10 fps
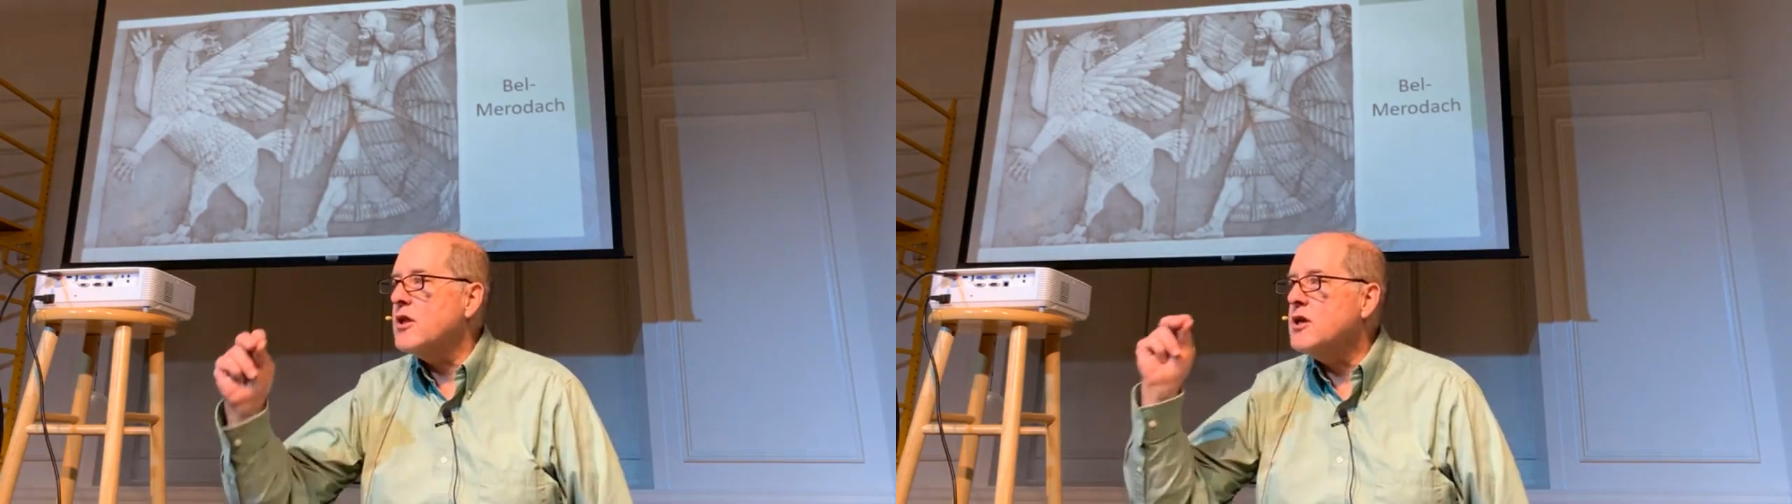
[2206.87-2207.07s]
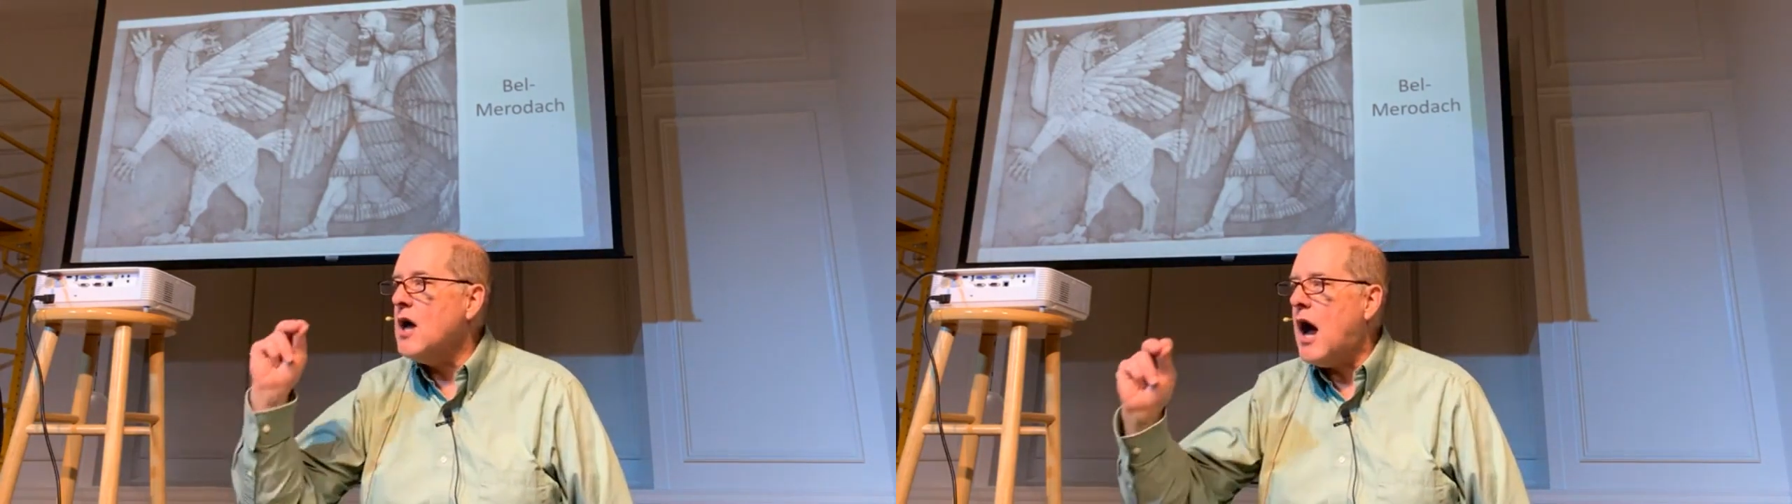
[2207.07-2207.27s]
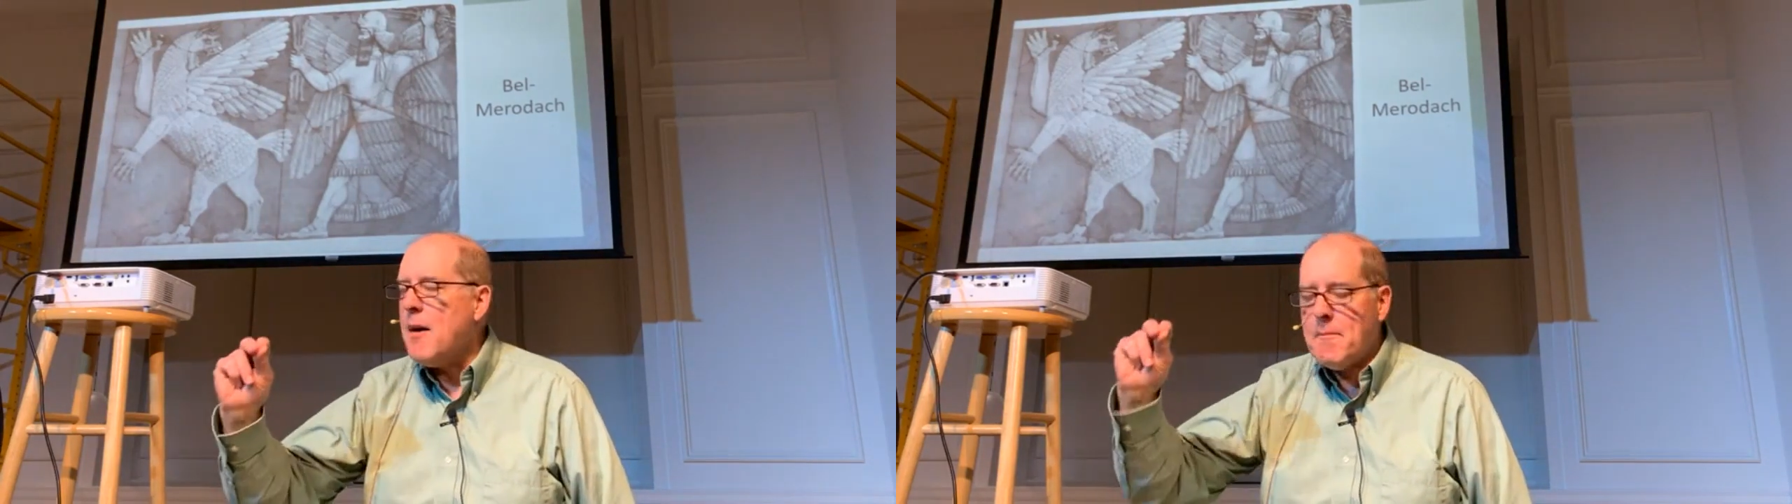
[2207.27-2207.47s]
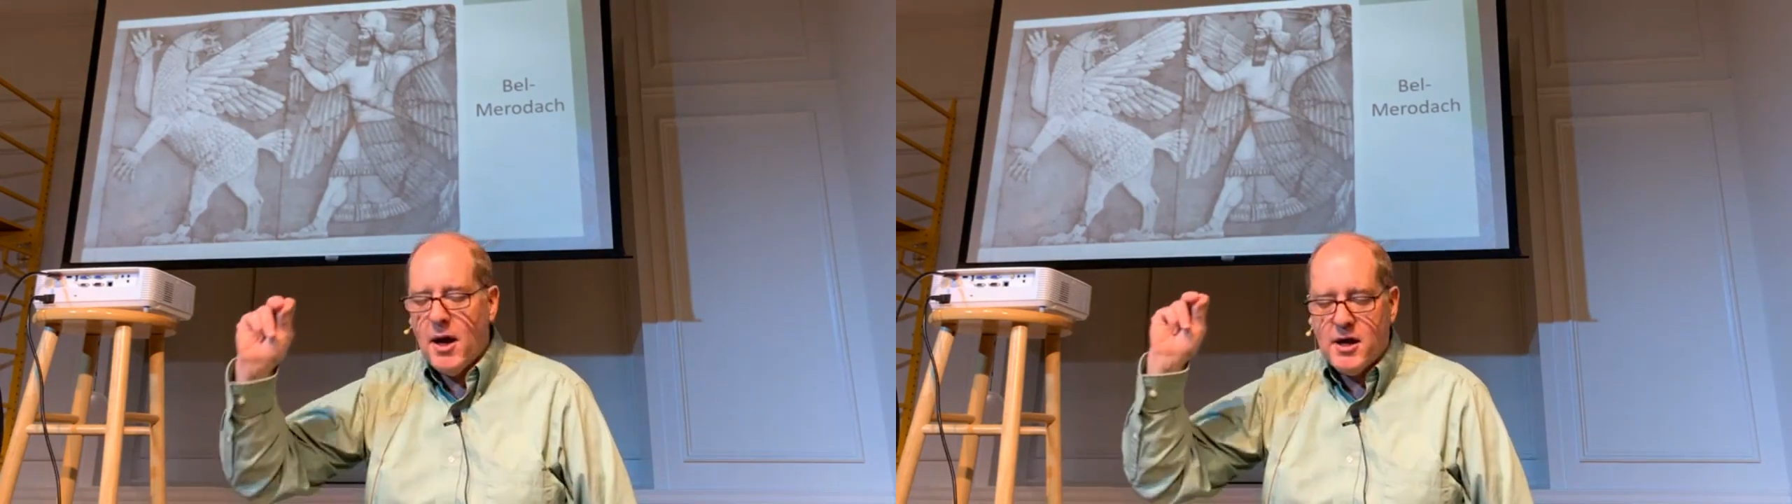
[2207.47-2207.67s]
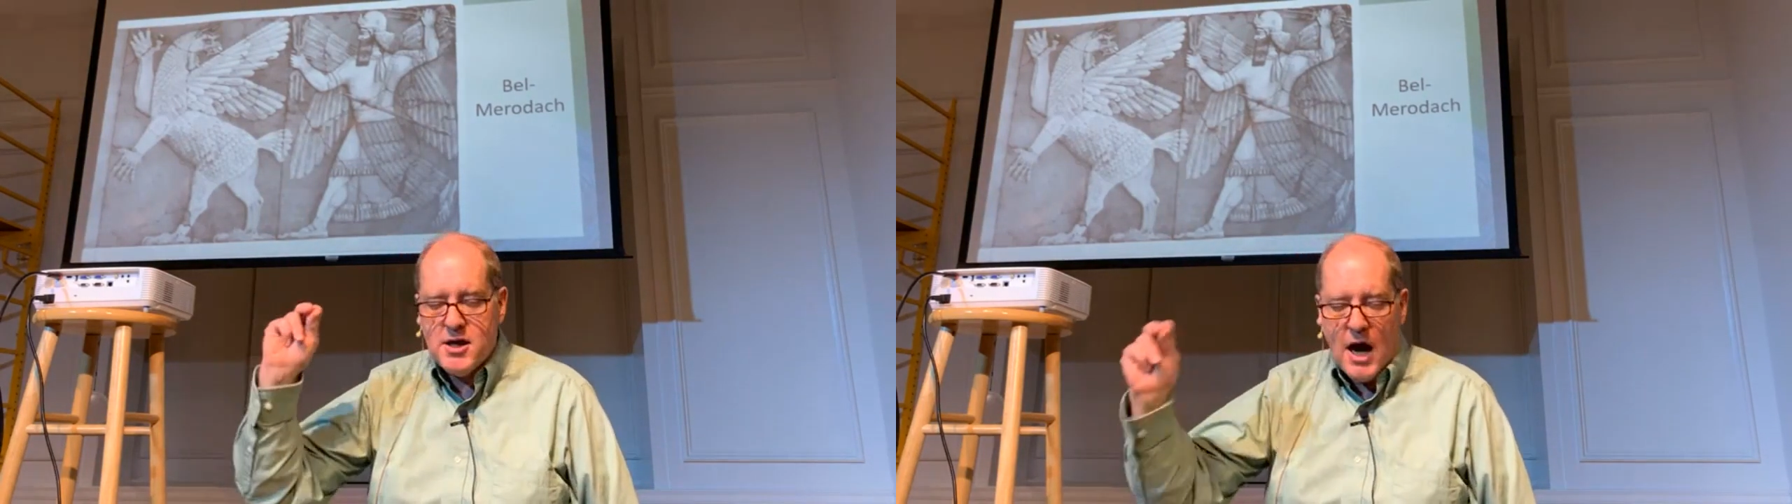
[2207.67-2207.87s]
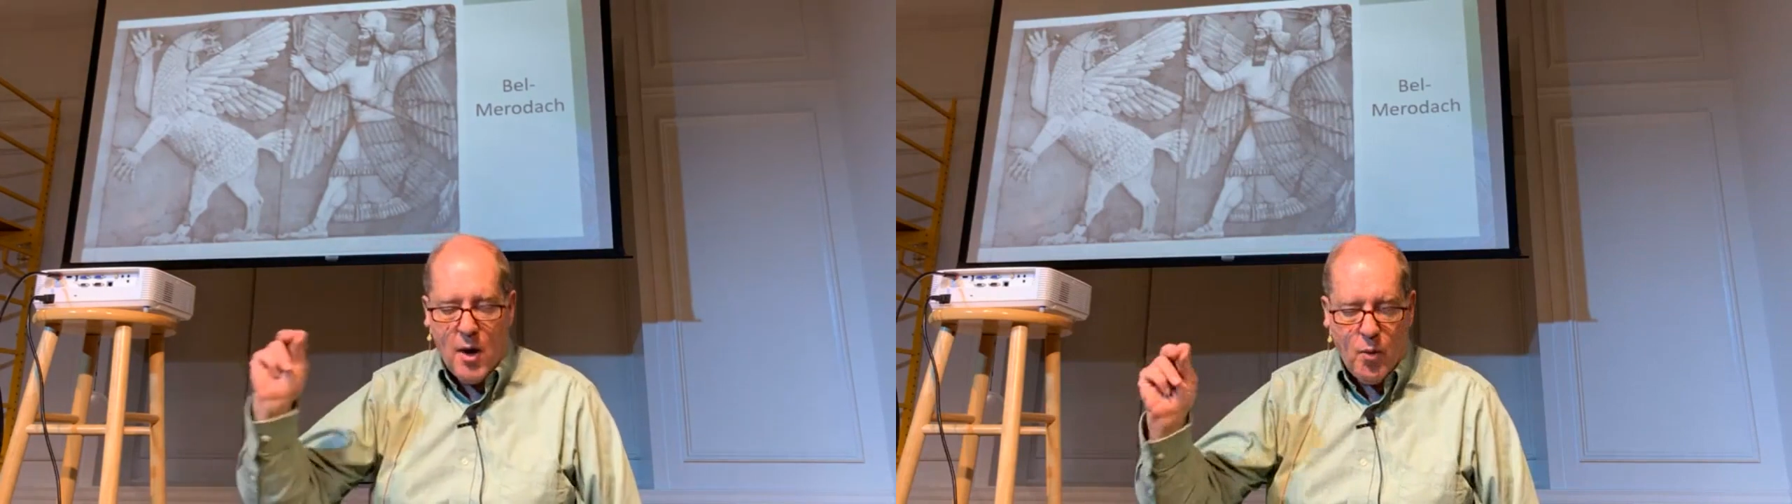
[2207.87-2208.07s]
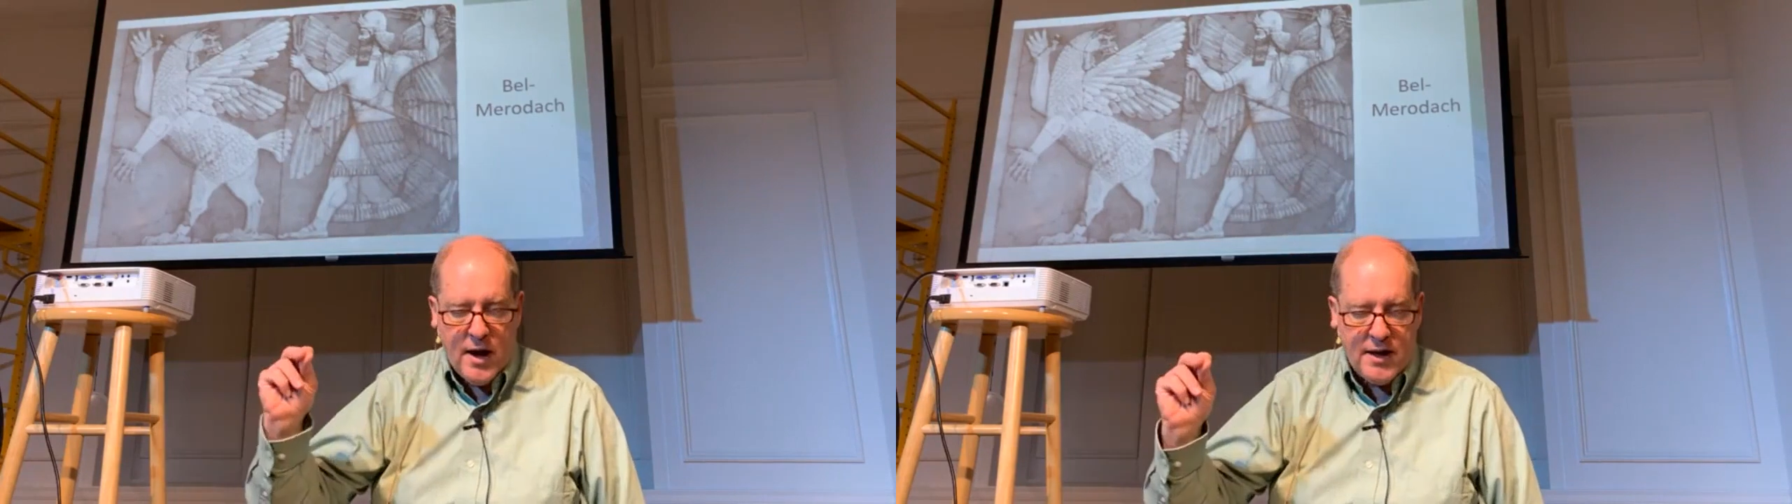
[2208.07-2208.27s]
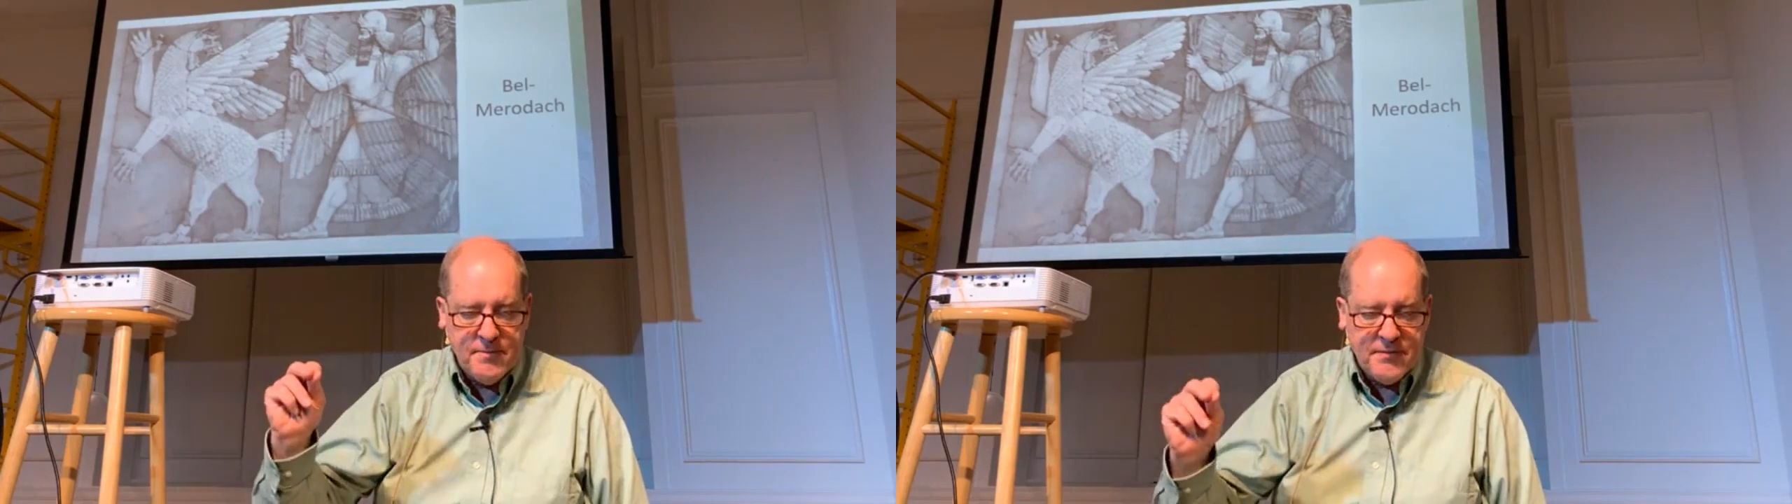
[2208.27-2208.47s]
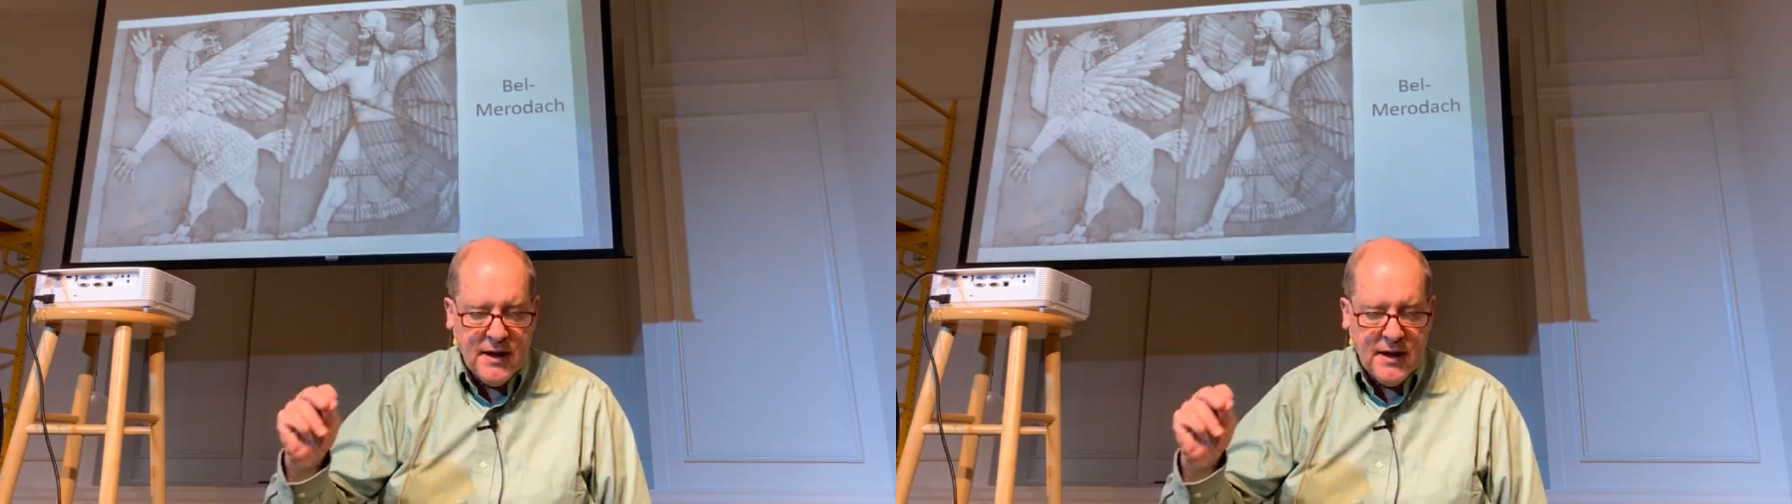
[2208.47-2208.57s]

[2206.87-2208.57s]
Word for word: the Yom Yahweh.